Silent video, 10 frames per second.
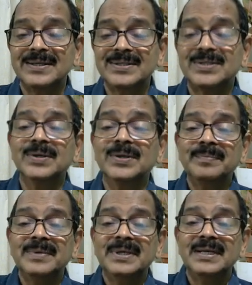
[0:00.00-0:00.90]

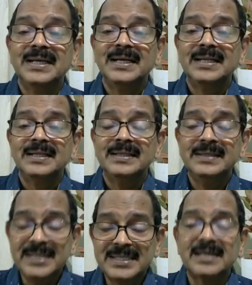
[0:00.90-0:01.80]
So
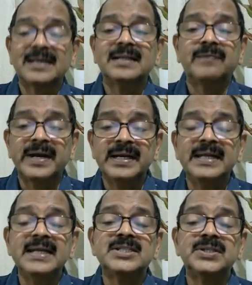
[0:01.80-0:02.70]
these are the
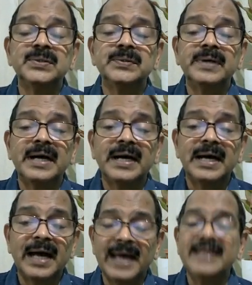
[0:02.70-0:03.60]
findings you
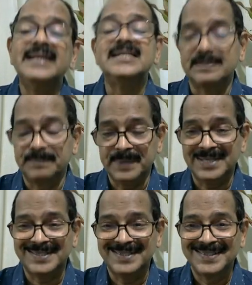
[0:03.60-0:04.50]

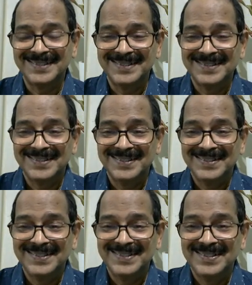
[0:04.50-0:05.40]
anticipate.
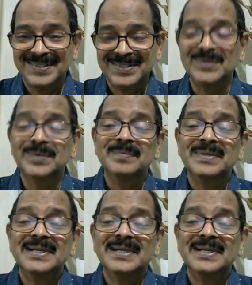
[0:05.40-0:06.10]
So